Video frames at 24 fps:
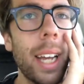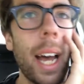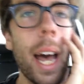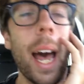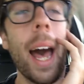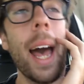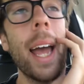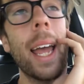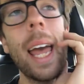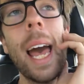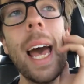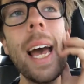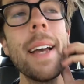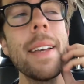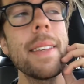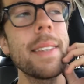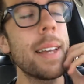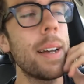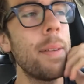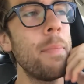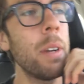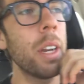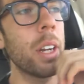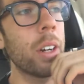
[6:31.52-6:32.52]
G uh, guys,
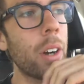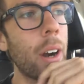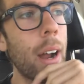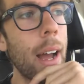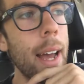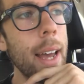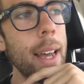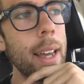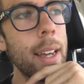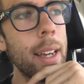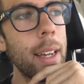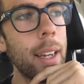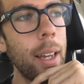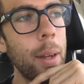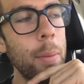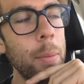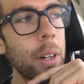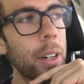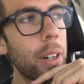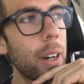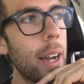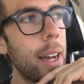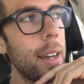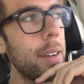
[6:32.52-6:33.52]
I'm gonna cry. I'm
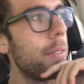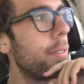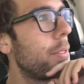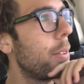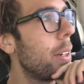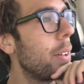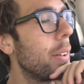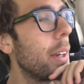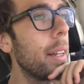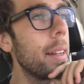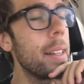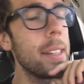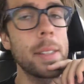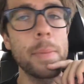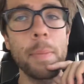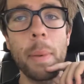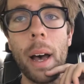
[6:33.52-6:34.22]
gonna cry if we don't get this